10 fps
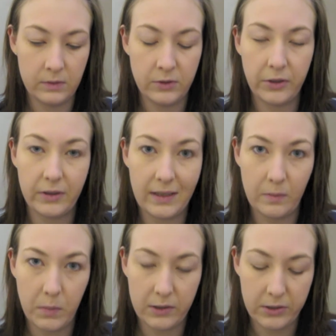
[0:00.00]
Don't
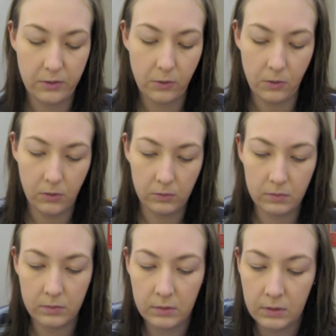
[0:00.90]
need much at all.
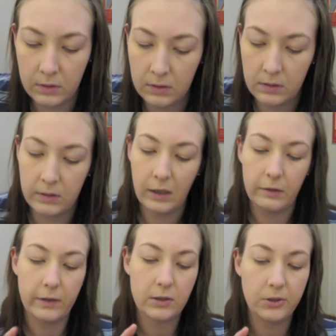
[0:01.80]

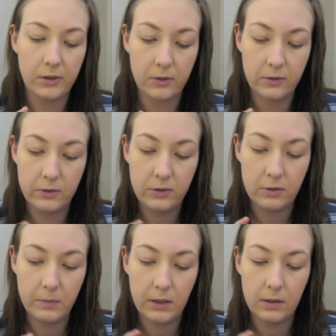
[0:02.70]
I've actually got
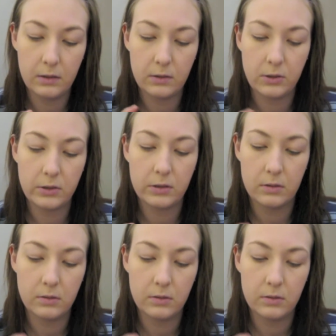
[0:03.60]
too much.